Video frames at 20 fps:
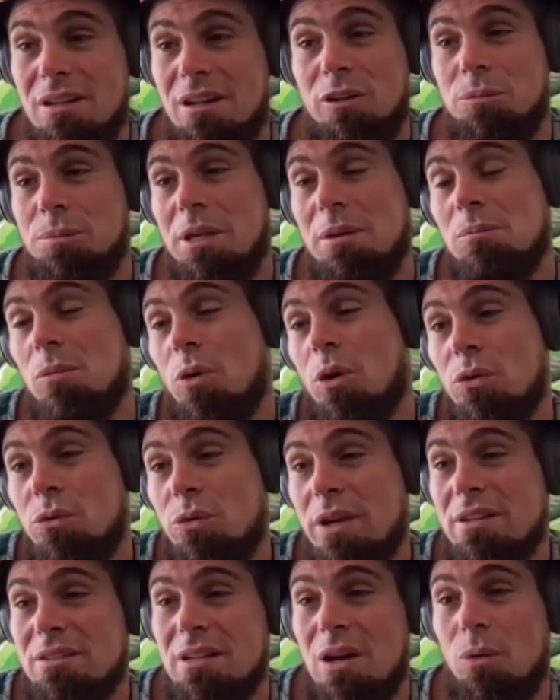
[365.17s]
There'll be more
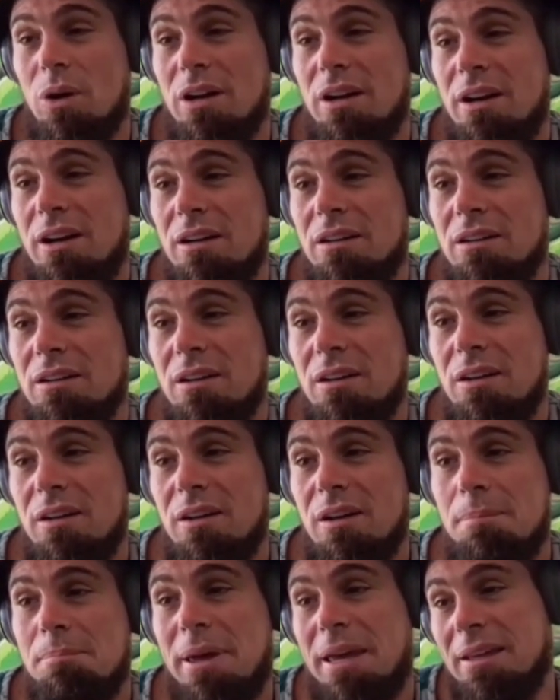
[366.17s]
things I want to
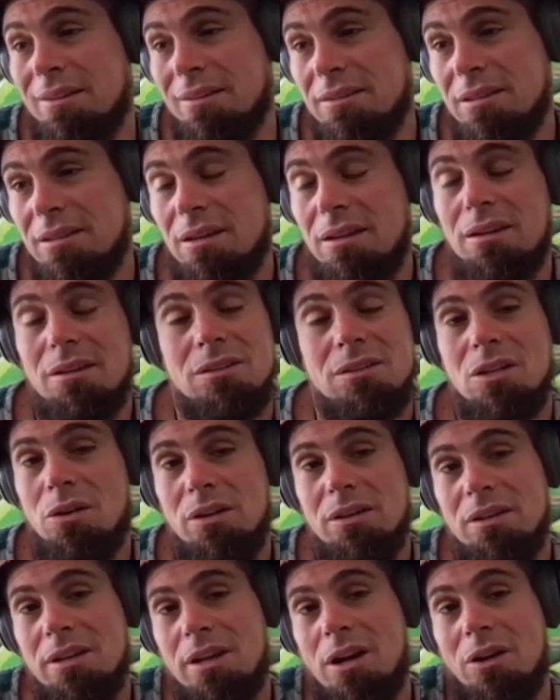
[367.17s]
paint.
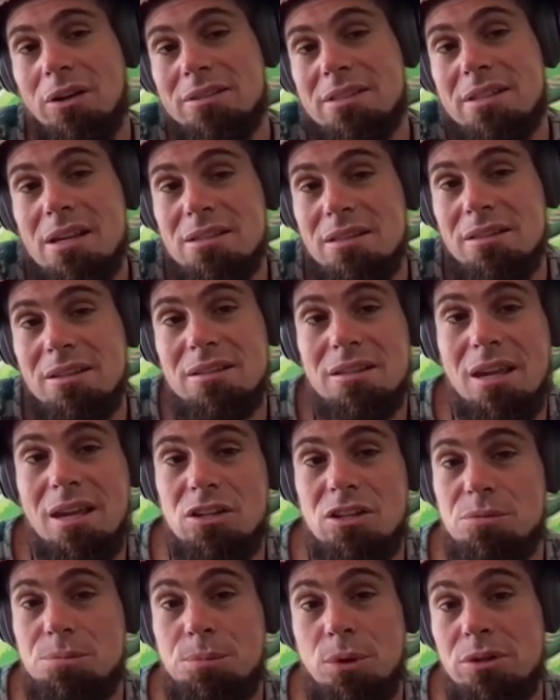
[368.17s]
So, you know, it stays in the
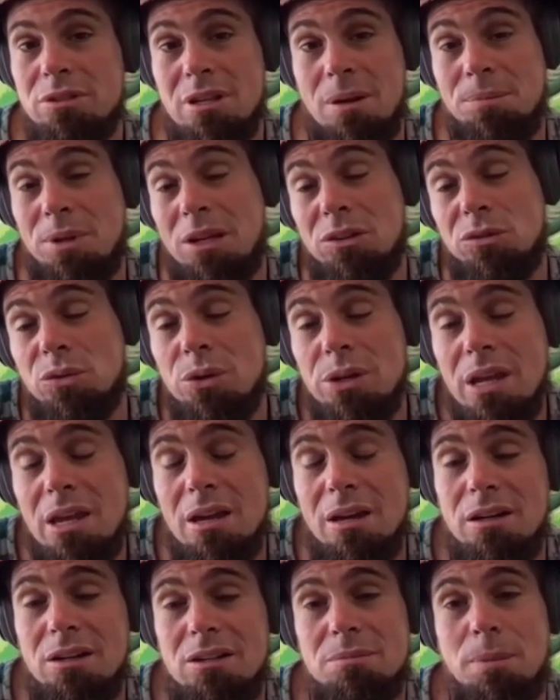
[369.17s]
sketchbook sometimes for
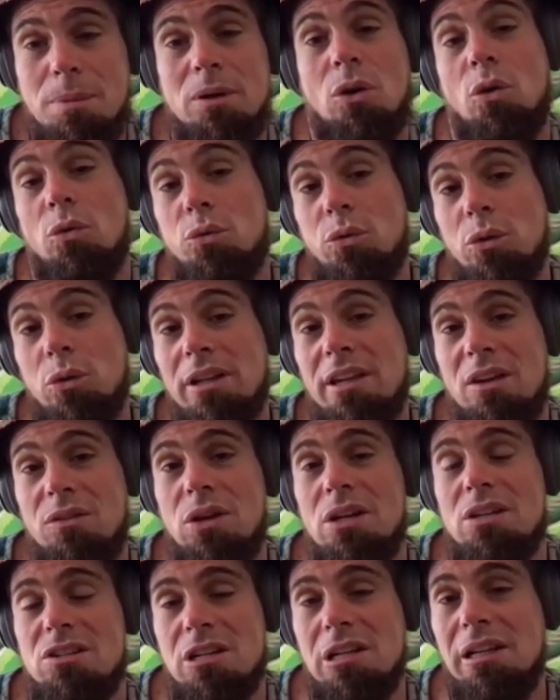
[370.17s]
years, but hopefully
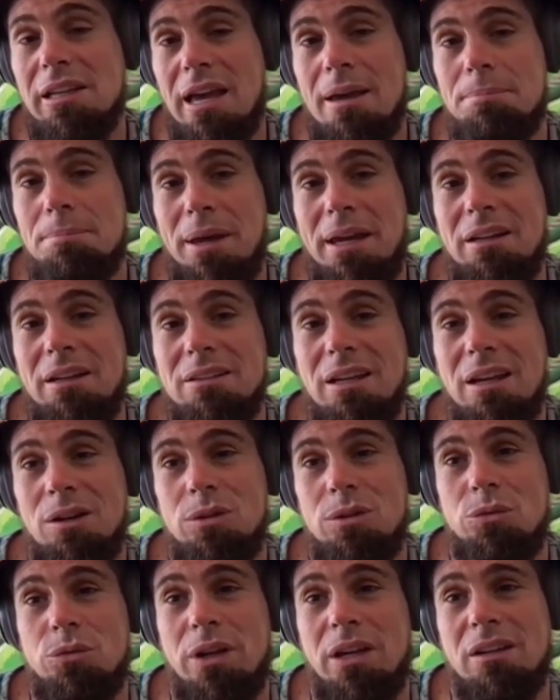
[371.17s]
eventually I paint
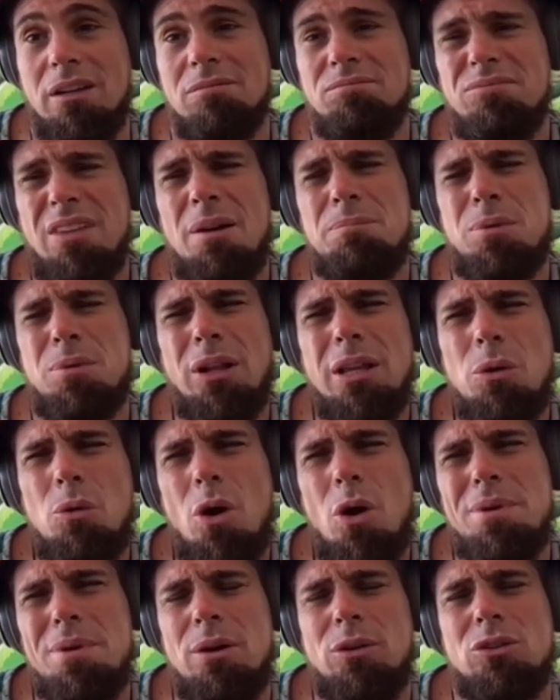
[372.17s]
everything. I probably
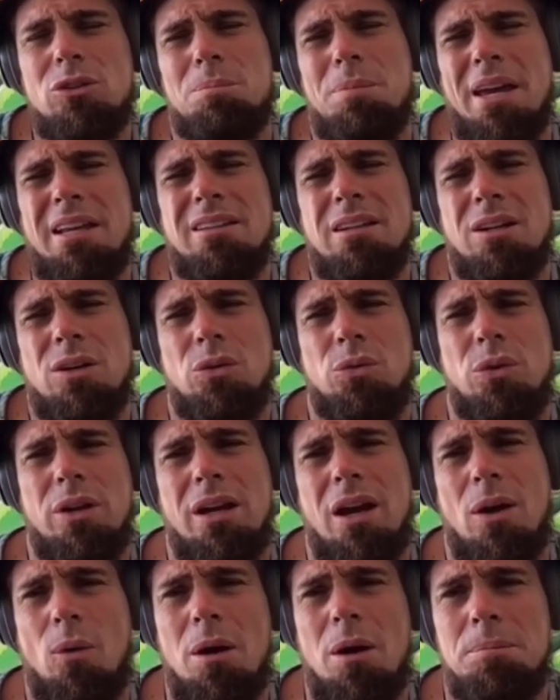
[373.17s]
won't be able to paint everything
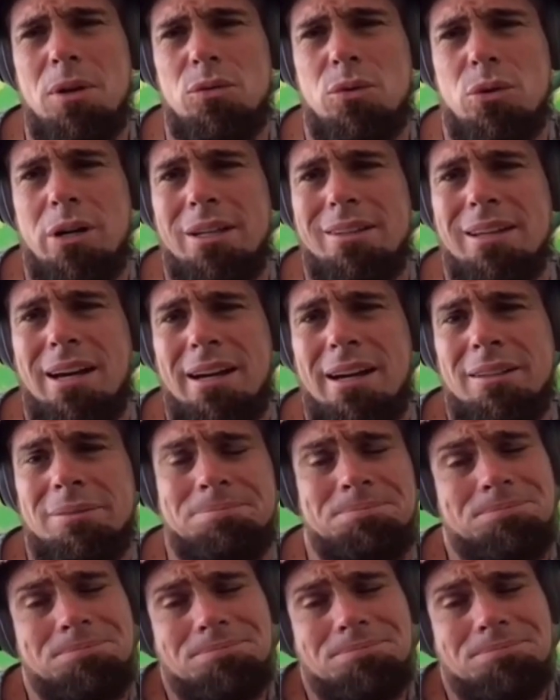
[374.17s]
I want before I die,